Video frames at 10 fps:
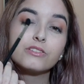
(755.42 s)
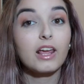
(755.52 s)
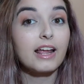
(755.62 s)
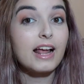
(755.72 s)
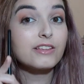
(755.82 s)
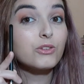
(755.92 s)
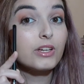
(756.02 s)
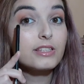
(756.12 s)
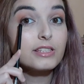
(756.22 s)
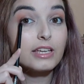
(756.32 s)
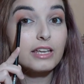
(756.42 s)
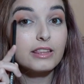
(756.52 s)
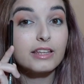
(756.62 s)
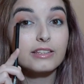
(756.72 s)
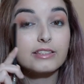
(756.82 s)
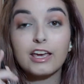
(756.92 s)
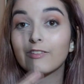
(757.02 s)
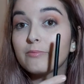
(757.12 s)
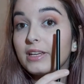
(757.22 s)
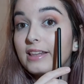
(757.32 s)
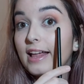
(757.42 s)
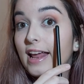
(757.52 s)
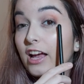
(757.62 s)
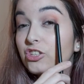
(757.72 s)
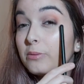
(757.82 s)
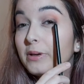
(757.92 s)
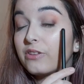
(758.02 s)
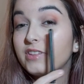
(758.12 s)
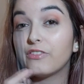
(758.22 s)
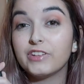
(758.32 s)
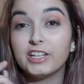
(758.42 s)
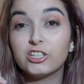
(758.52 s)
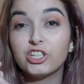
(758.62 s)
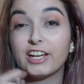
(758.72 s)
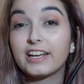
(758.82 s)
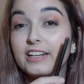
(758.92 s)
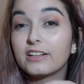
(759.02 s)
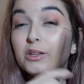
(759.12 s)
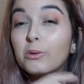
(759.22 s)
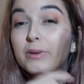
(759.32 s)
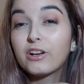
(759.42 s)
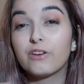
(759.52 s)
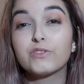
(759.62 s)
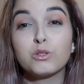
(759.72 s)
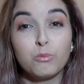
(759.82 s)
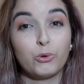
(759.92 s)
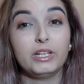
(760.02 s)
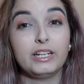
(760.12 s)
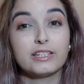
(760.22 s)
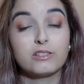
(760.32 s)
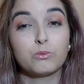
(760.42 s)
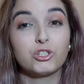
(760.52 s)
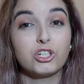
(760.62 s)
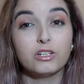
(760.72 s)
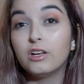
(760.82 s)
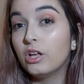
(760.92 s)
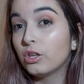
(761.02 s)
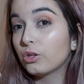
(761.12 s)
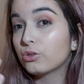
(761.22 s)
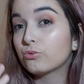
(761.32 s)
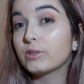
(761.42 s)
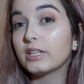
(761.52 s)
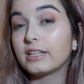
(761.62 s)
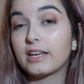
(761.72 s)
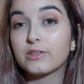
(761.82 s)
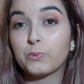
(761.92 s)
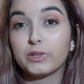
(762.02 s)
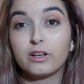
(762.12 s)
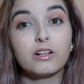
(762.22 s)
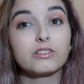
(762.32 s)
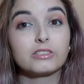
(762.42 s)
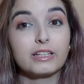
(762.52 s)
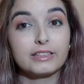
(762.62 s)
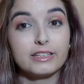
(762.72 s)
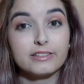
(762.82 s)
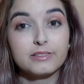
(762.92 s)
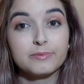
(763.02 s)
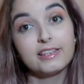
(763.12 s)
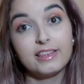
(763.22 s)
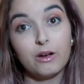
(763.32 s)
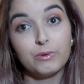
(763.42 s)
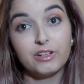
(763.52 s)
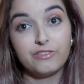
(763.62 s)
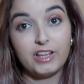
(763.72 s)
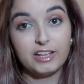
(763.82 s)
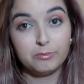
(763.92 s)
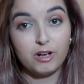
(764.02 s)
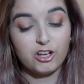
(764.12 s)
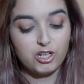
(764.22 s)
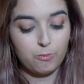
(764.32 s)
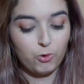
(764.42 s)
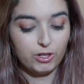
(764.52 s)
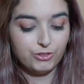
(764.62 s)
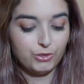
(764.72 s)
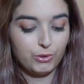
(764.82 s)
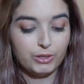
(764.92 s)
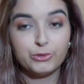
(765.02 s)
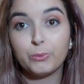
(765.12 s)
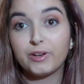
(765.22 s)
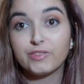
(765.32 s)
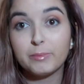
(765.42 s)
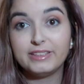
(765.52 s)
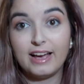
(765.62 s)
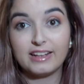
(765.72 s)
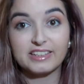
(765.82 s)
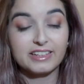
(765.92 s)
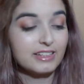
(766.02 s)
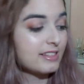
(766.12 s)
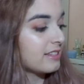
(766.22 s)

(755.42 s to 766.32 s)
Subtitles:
And as you can see, this gave me that extra bit of definition and a little bit of smokiness, which looks really nice with colors like these. Now with a flat brush, I'm going to go into one of the metallics.